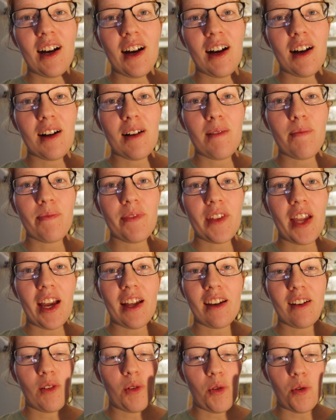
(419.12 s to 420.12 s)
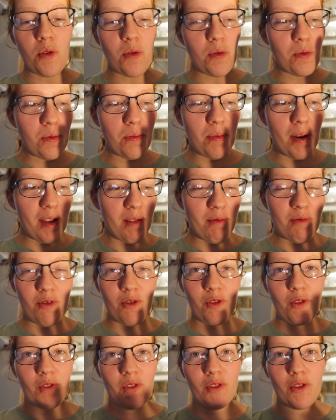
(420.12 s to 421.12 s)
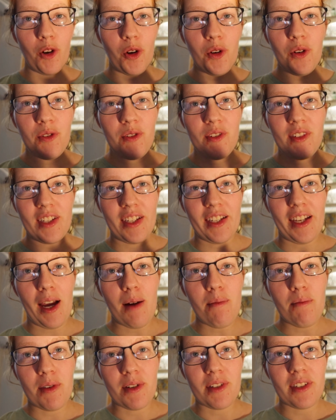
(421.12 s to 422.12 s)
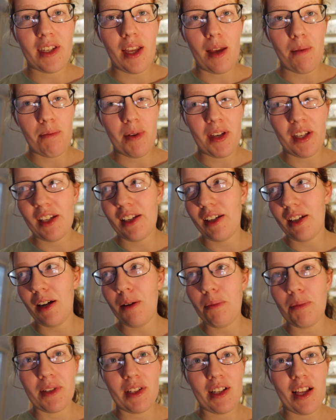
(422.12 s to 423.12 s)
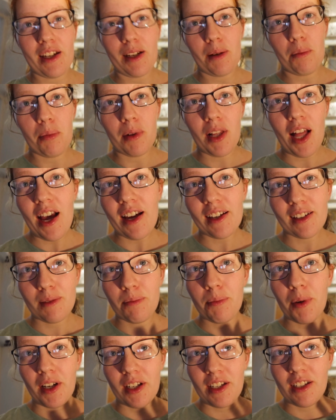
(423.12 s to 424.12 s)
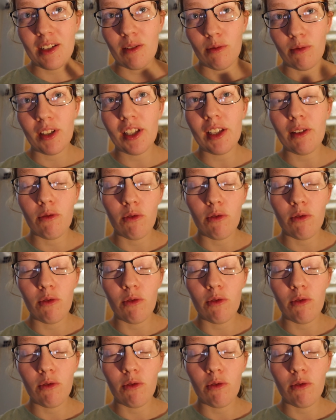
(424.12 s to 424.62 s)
and all my phones and cameras kept picking it up as like a black, but it's a really